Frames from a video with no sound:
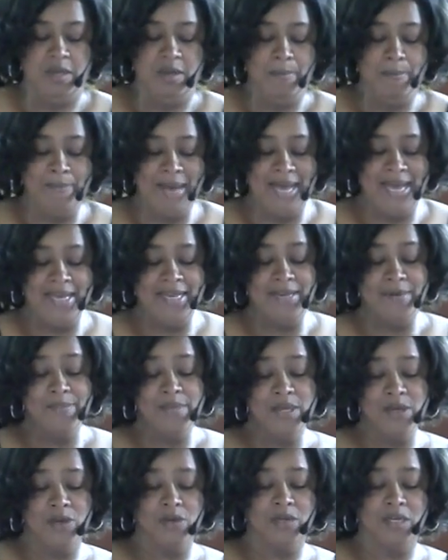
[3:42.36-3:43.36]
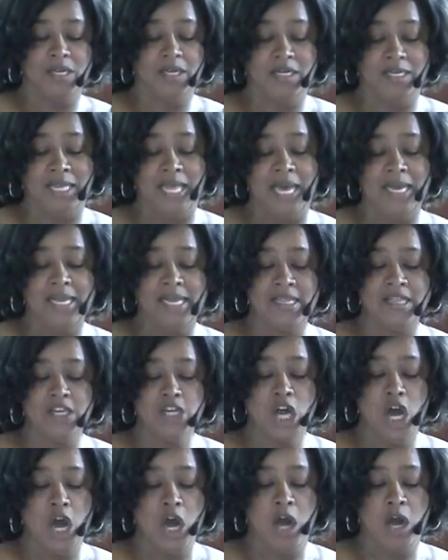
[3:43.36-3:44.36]
Buying milk, locking the
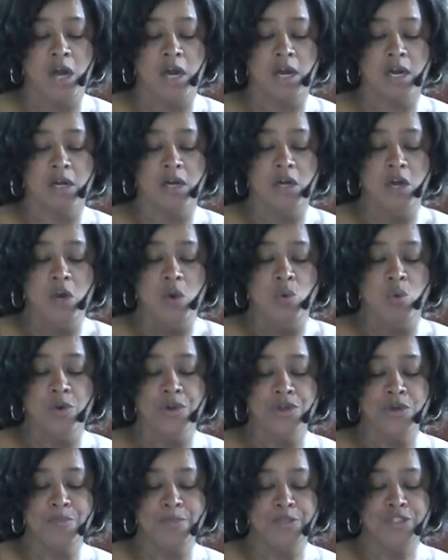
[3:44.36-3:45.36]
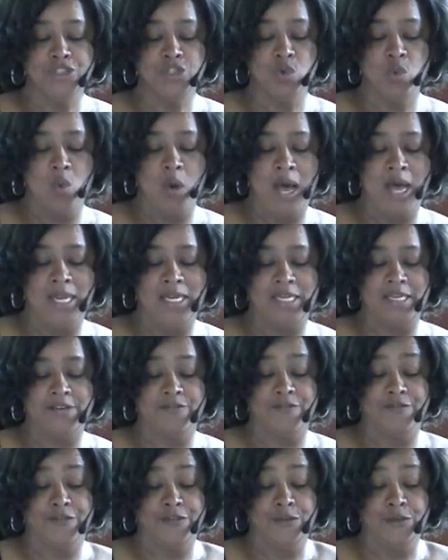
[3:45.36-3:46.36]
car, where you put your wallet,
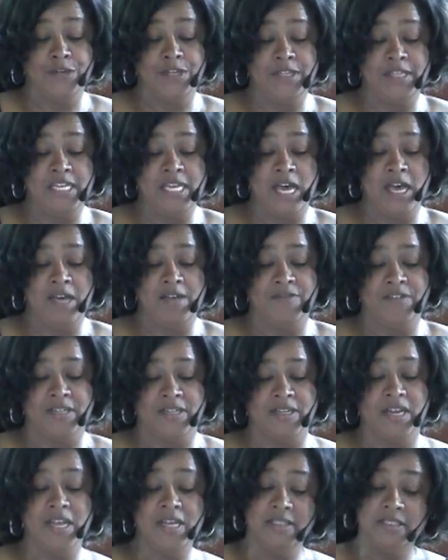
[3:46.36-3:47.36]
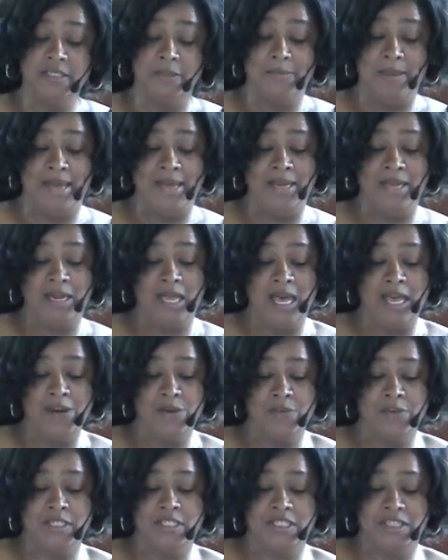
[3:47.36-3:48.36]
food in the oven, to buy a
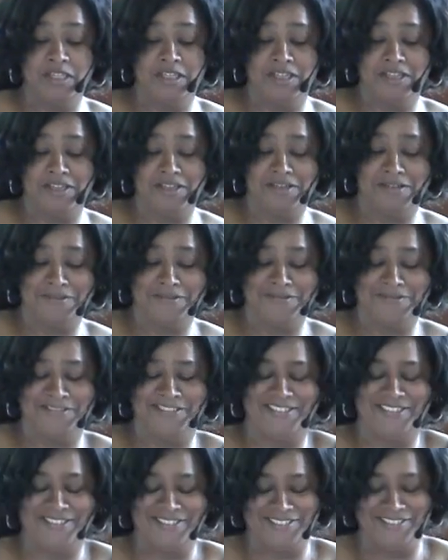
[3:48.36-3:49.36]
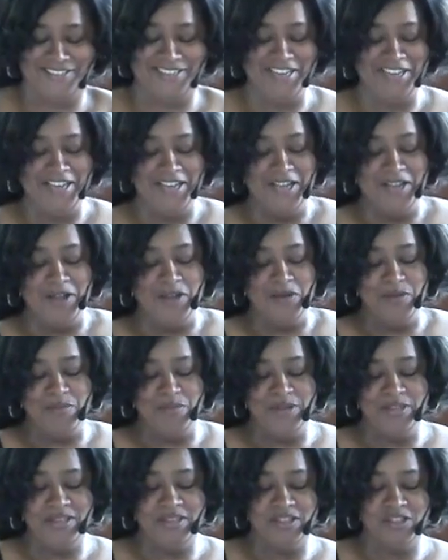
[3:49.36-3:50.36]
lottery ticket.
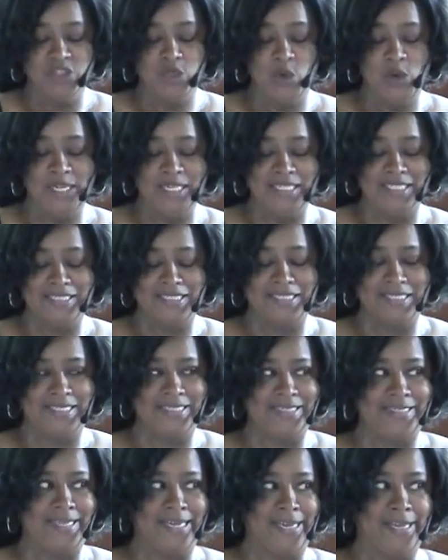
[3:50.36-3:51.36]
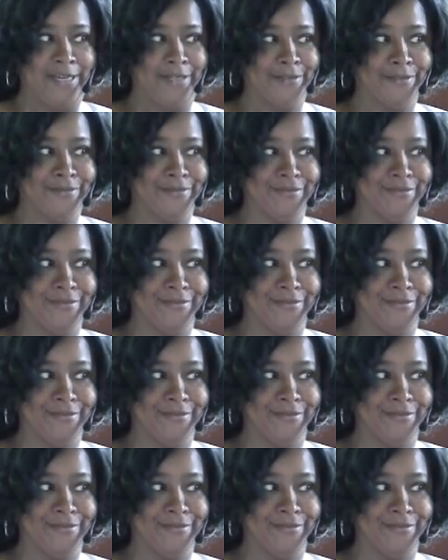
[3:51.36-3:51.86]
Put the toilet seat down.